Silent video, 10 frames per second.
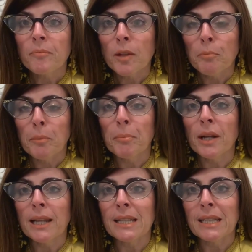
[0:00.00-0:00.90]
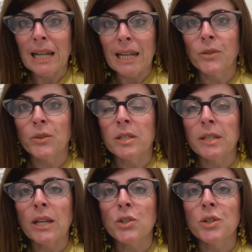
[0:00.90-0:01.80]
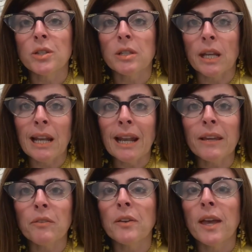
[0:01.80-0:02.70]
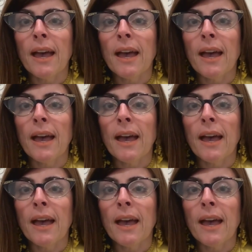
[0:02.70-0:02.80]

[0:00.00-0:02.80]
people at later stages in life